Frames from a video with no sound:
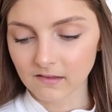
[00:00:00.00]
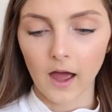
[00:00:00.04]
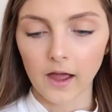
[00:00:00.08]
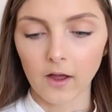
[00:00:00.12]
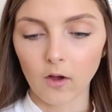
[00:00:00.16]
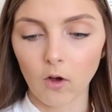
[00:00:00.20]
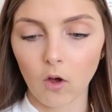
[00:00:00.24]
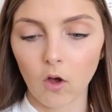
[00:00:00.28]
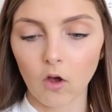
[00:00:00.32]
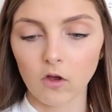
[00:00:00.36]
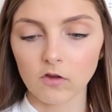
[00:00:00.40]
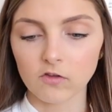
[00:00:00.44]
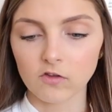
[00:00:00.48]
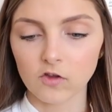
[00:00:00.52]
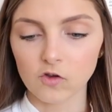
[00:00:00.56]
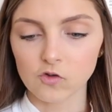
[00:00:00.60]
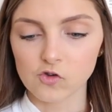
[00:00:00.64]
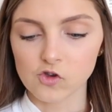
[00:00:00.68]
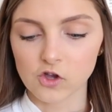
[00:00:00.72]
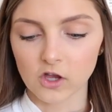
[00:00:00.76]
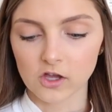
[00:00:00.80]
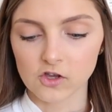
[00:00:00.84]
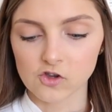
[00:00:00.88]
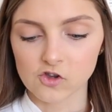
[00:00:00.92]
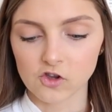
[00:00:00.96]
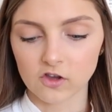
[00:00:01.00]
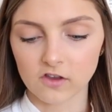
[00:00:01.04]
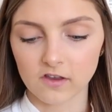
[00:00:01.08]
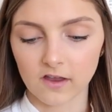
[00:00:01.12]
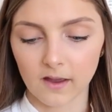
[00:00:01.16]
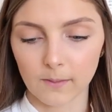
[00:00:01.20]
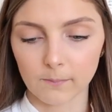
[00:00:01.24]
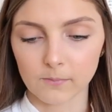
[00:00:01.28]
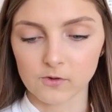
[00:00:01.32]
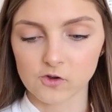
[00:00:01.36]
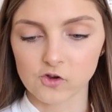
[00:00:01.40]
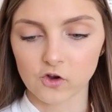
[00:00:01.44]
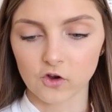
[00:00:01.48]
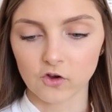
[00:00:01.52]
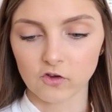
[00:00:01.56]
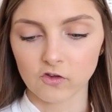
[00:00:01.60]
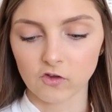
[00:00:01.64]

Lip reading: I also change the temperature.